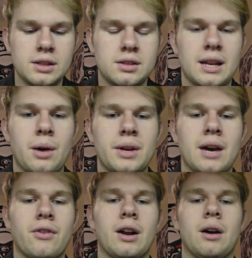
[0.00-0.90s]
And so now we
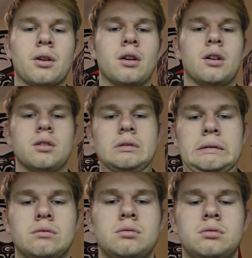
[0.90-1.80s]
have our alcohol.
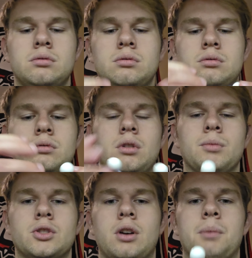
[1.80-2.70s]

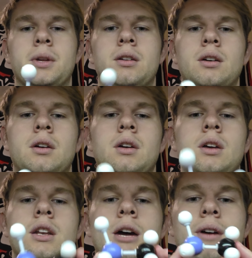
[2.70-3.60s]
Almost dropped it.
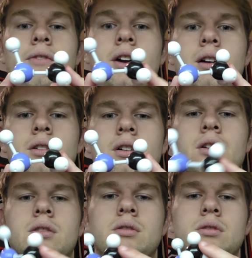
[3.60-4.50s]
Now we have our
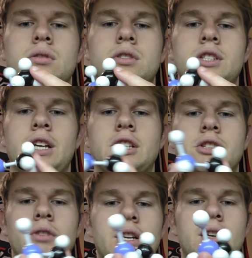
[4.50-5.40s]
alcohol,
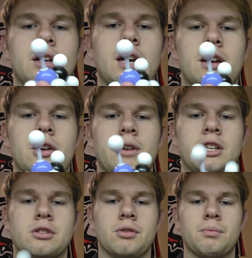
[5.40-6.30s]
CH3 and an
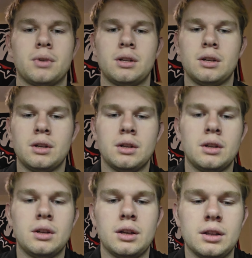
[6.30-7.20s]
OH group.
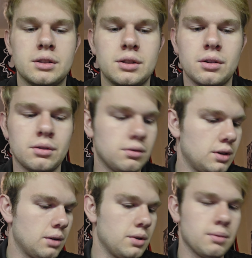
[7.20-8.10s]
And so
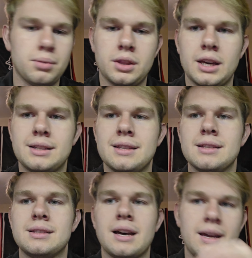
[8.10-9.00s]
now we can put that to
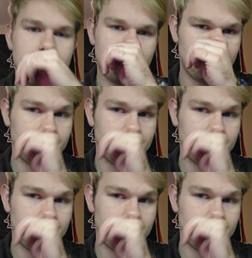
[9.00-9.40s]
the side.